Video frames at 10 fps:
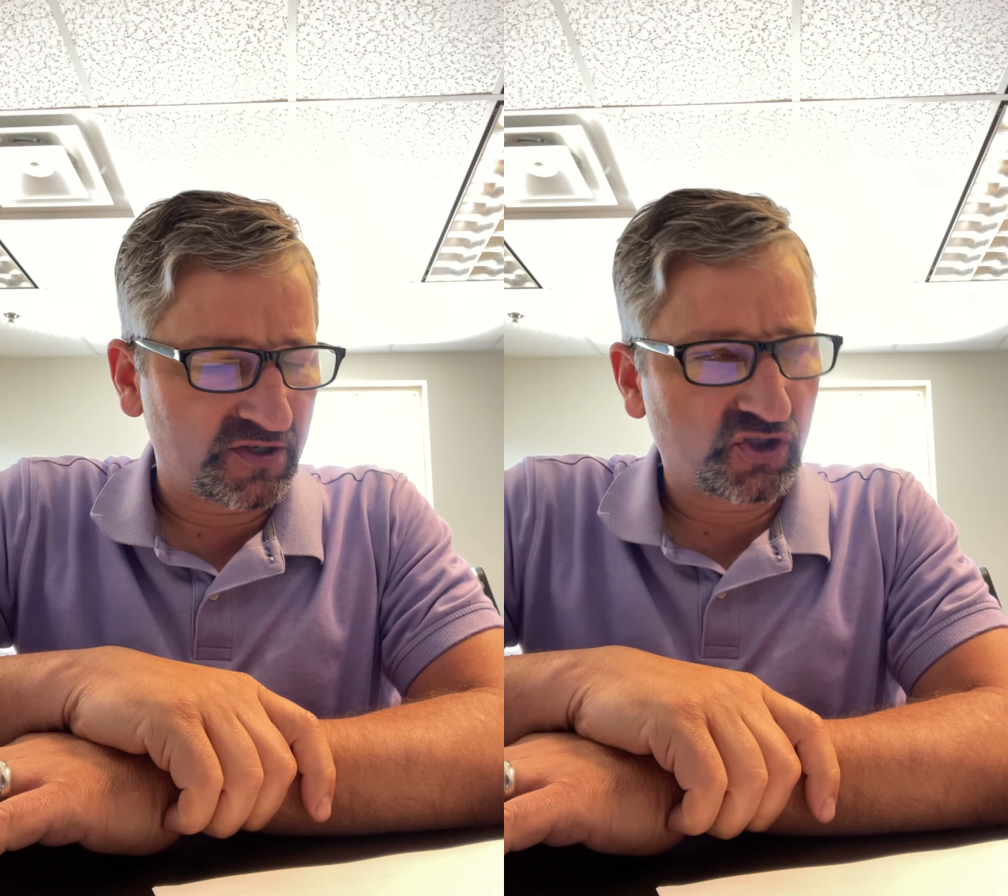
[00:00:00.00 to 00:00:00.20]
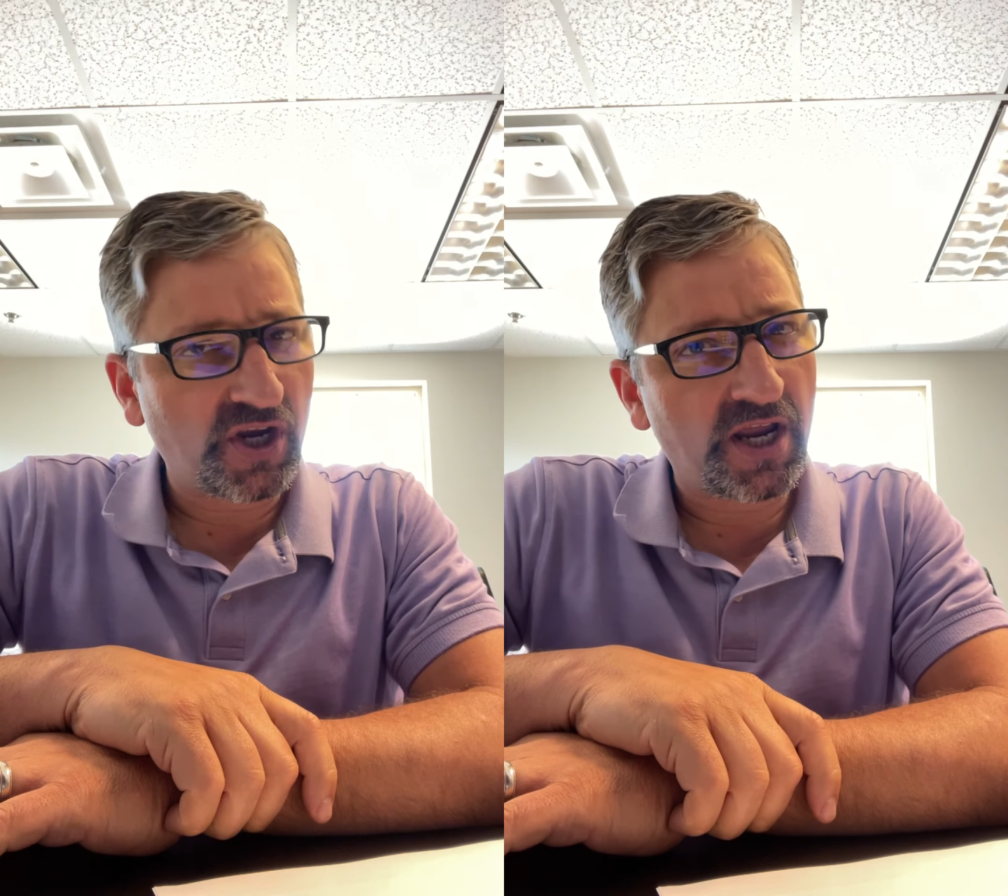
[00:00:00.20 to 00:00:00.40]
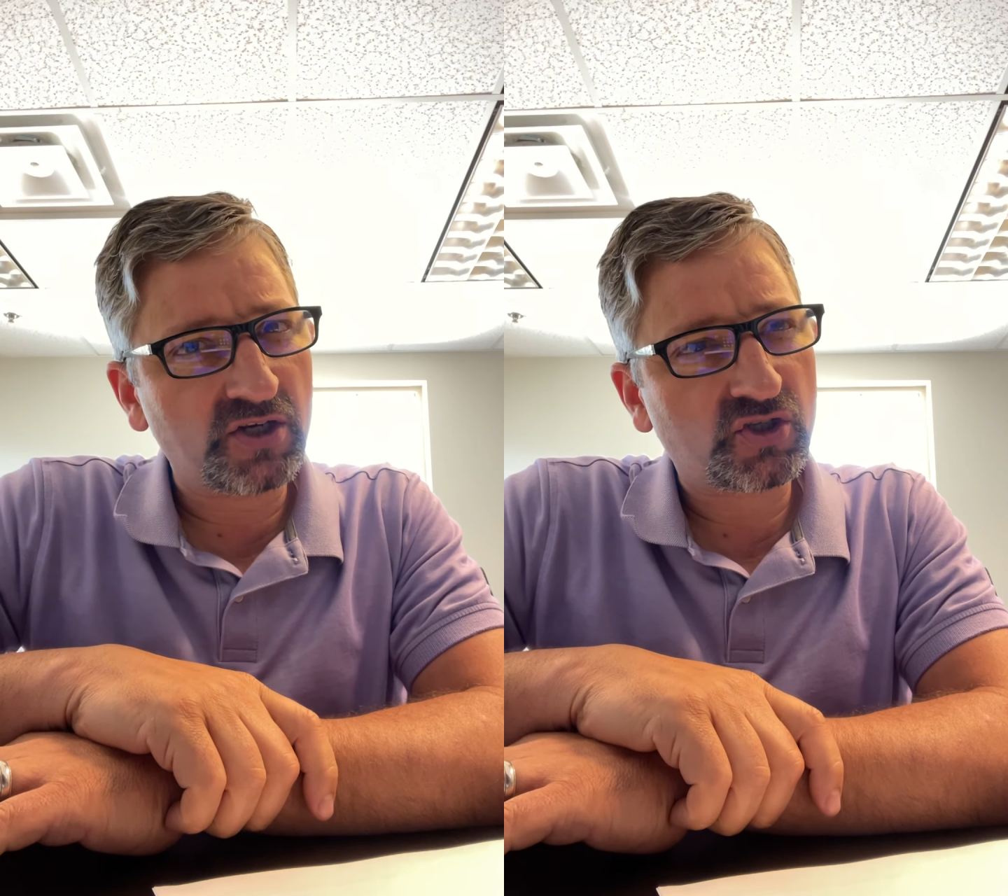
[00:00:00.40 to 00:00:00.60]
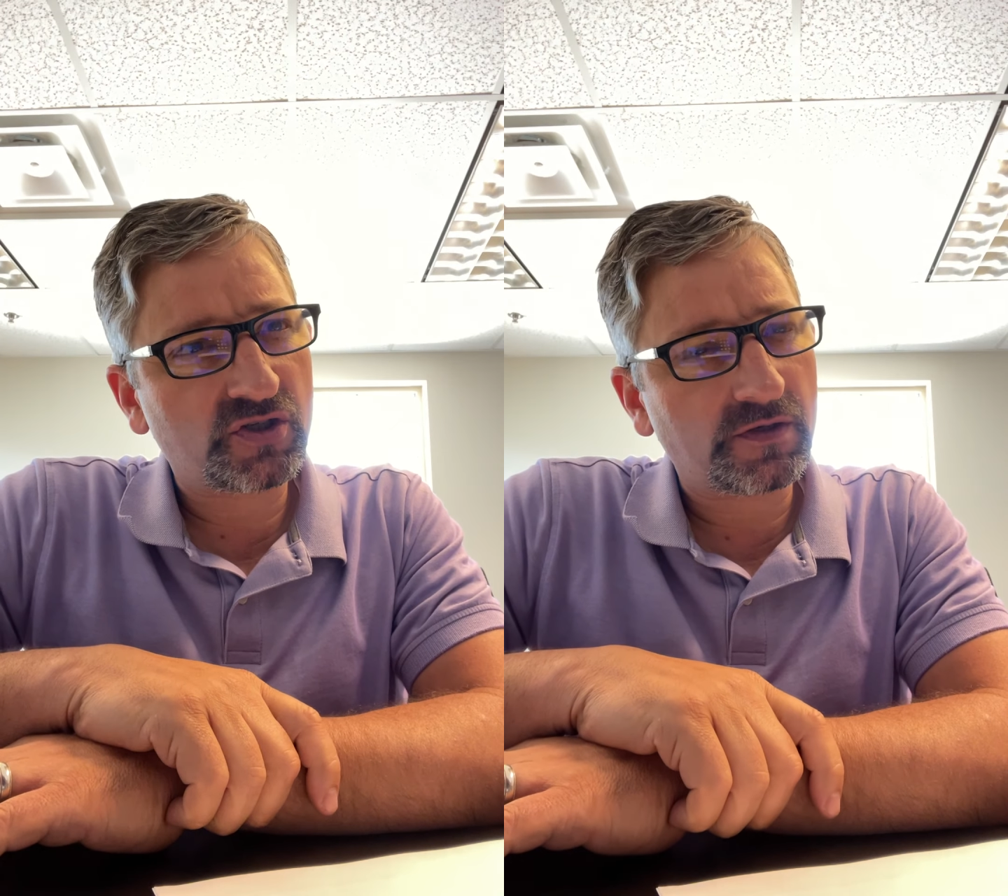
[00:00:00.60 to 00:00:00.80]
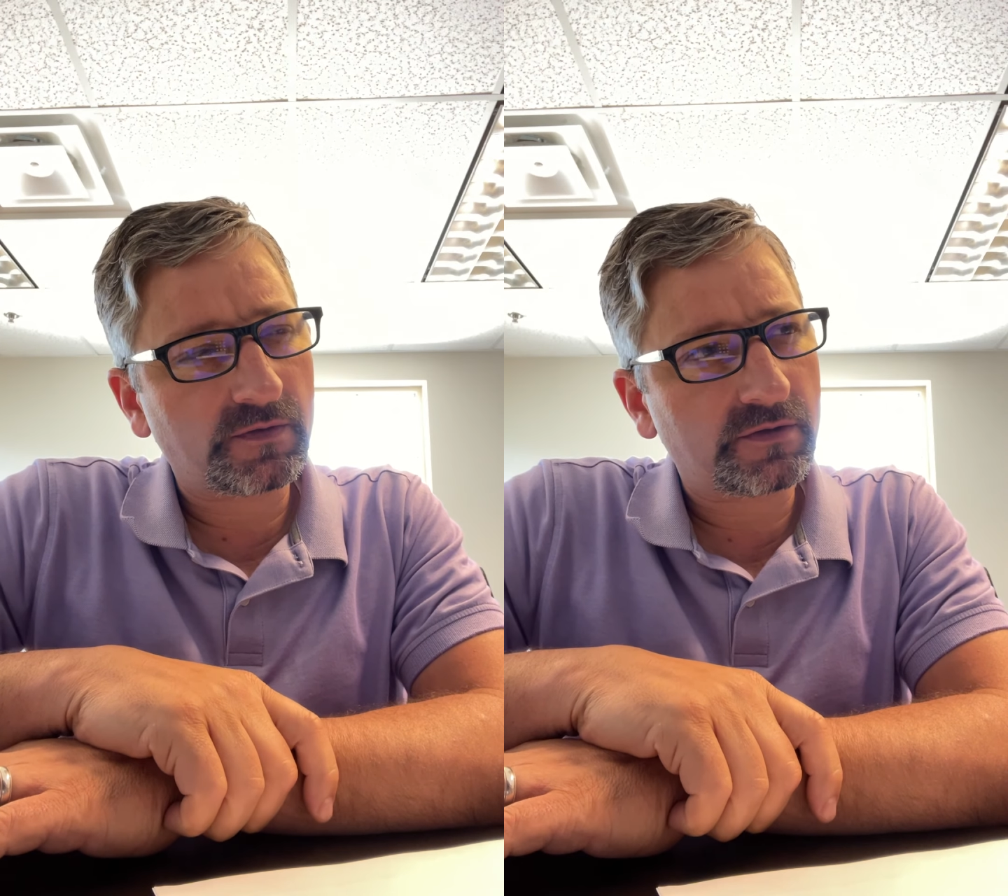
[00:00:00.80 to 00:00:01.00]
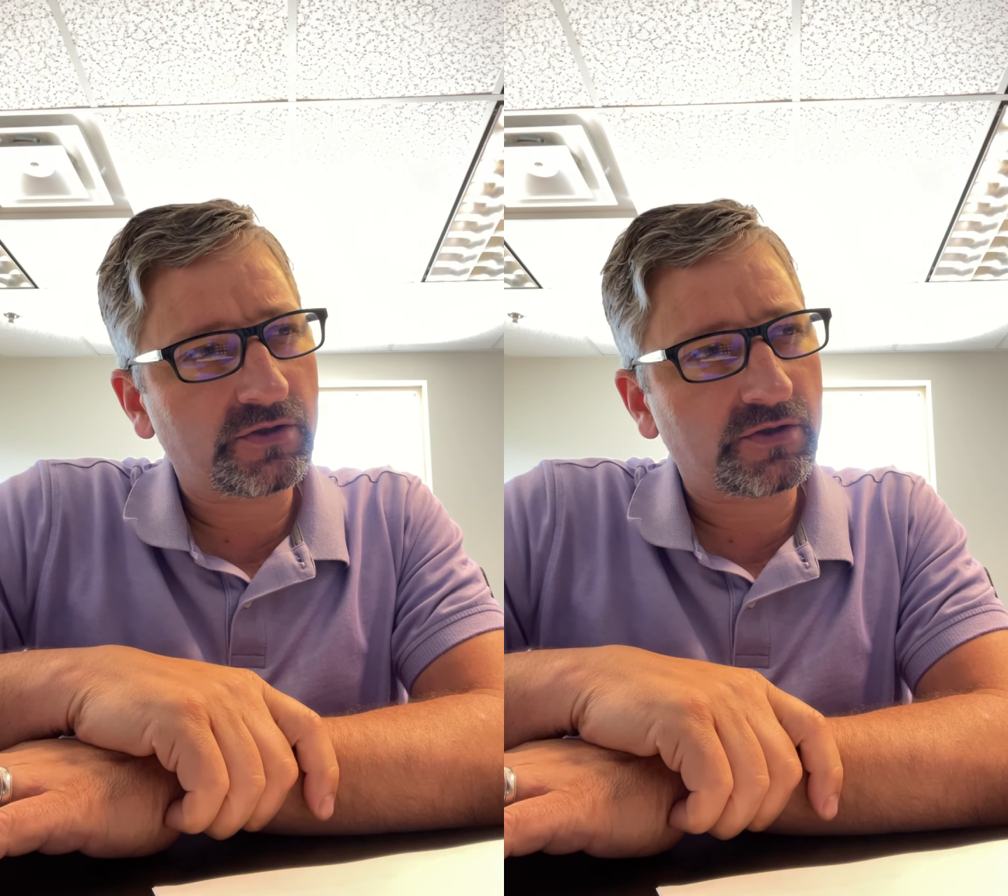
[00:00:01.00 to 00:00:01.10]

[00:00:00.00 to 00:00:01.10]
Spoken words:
it changed